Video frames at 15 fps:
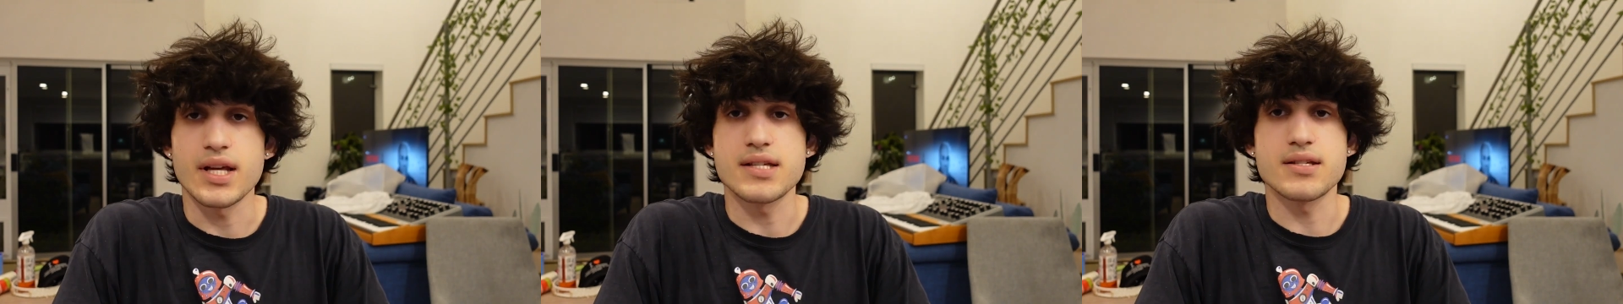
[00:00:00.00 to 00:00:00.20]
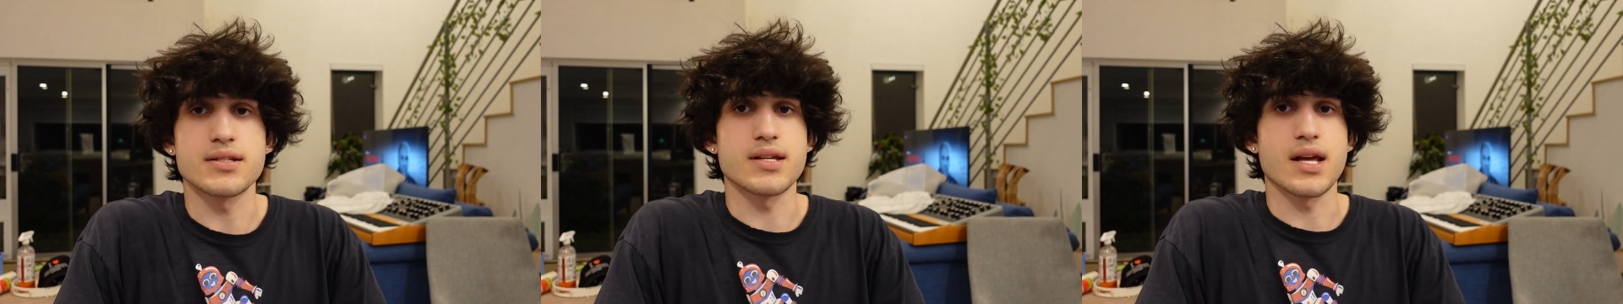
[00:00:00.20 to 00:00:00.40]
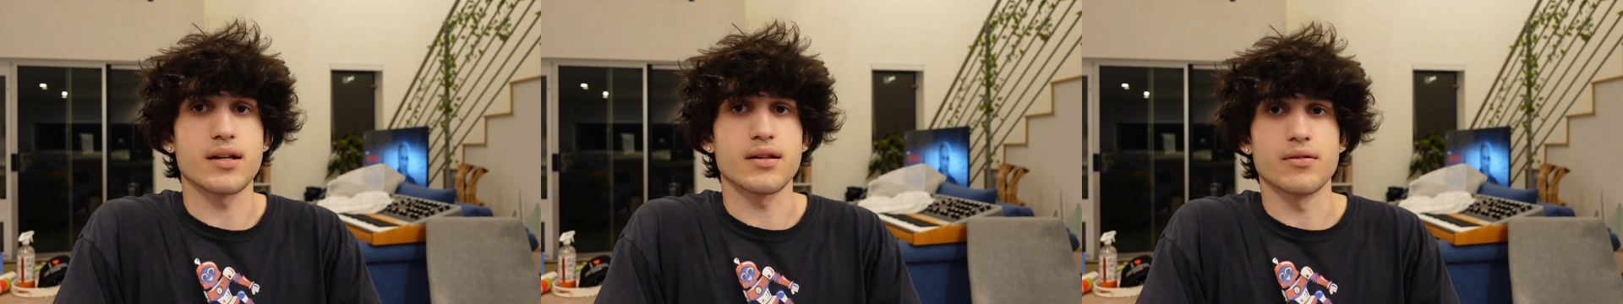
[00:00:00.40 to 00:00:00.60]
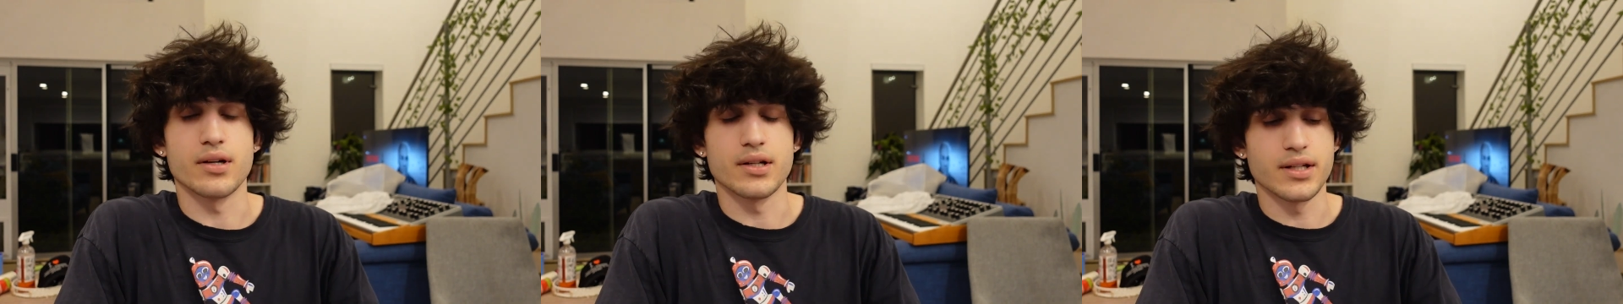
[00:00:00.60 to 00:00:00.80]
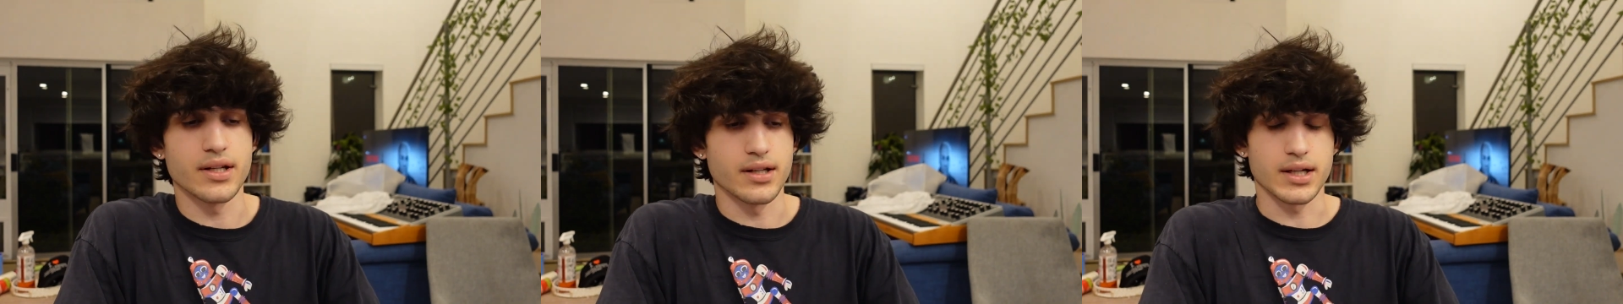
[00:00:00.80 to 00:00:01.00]
that's exactly
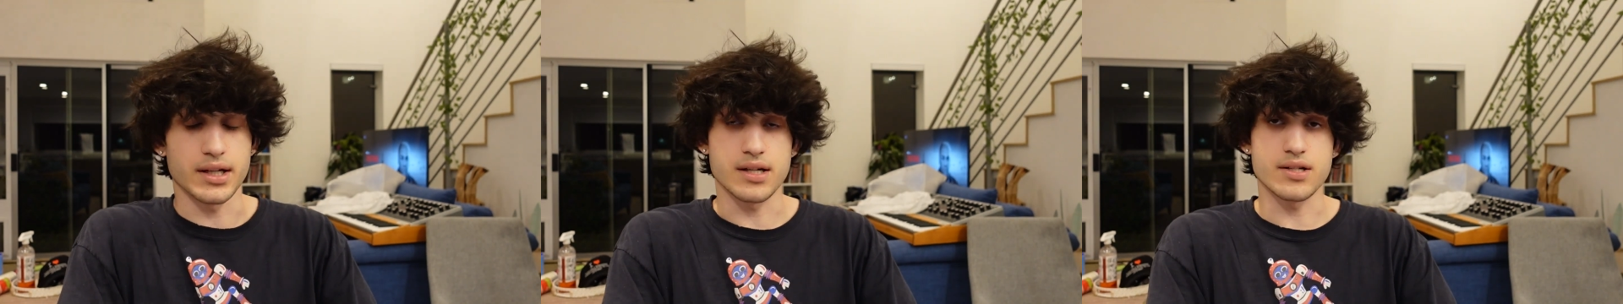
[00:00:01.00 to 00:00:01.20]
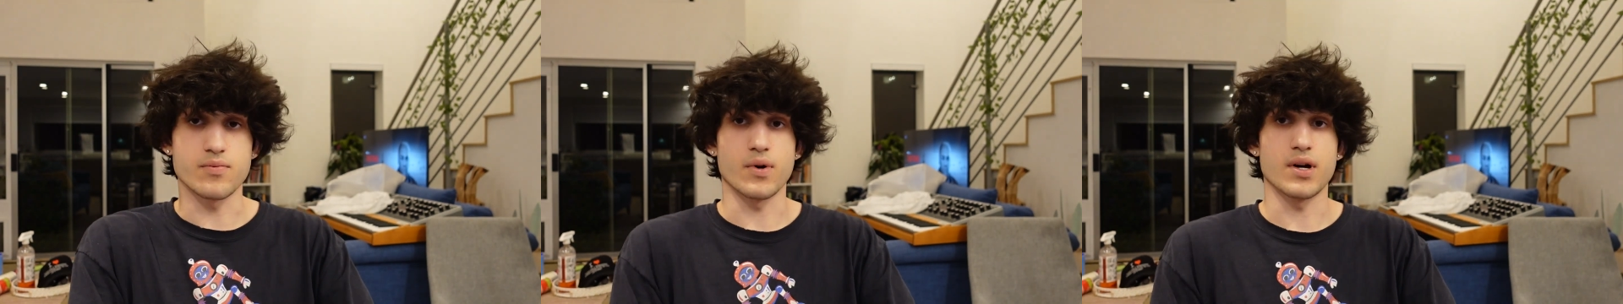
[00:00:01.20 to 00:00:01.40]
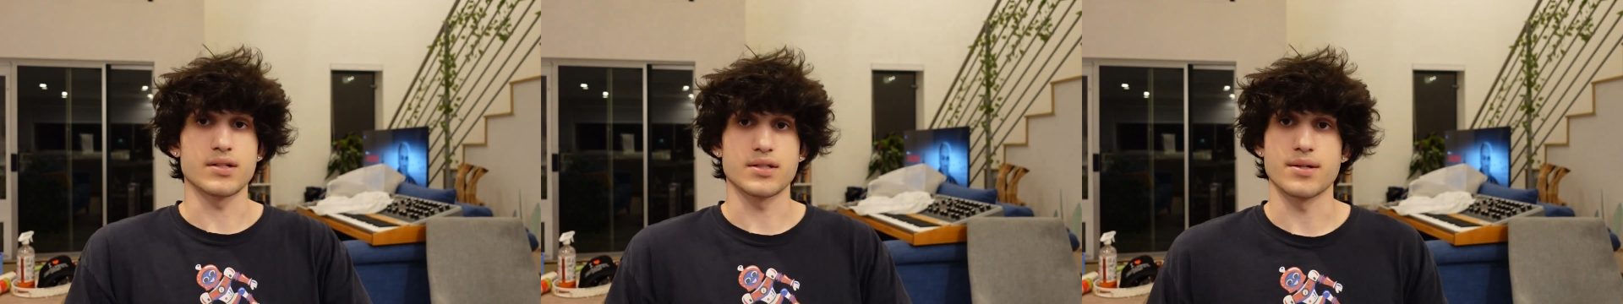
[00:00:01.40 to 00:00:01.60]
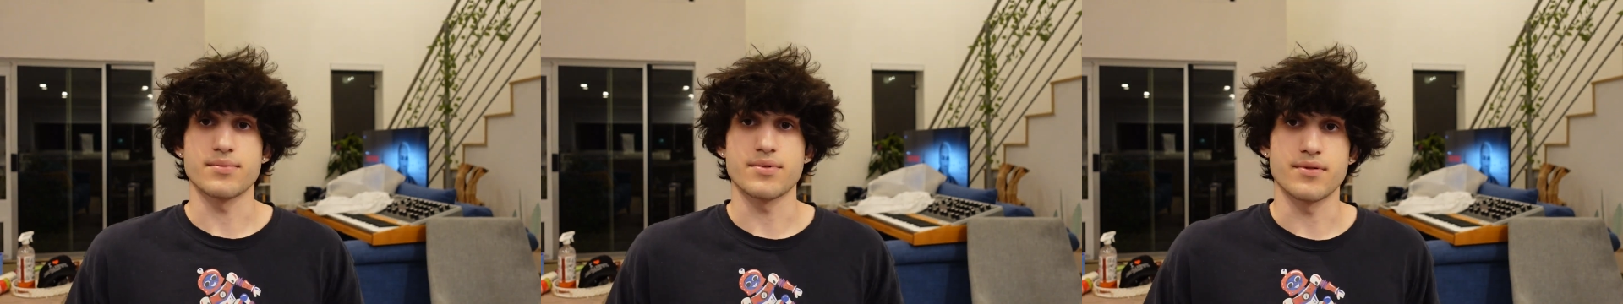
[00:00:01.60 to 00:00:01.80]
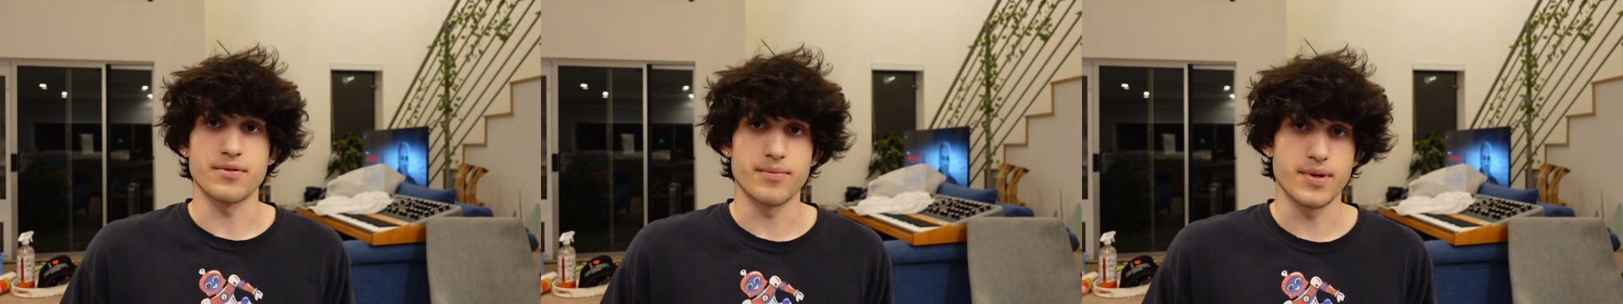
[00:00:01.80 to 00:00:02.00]
what I did. Like I just walked up
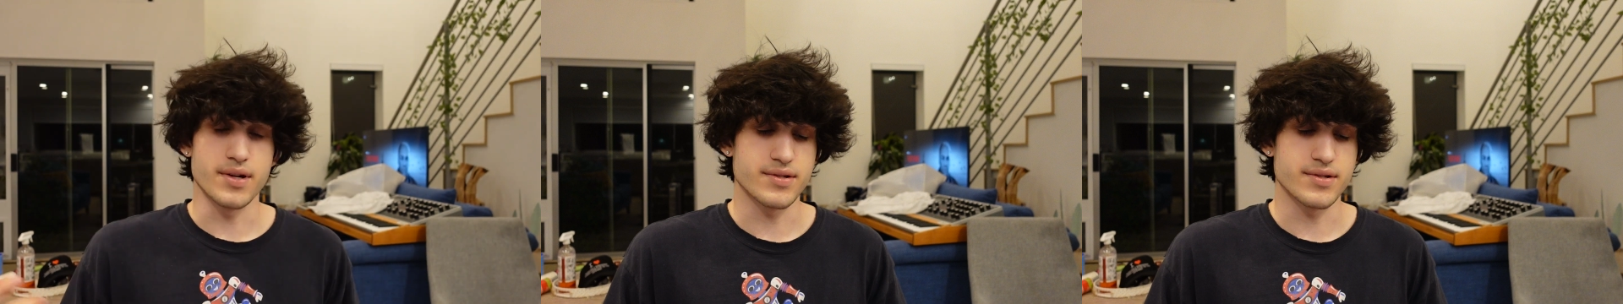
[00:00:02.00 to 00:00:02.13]
to him.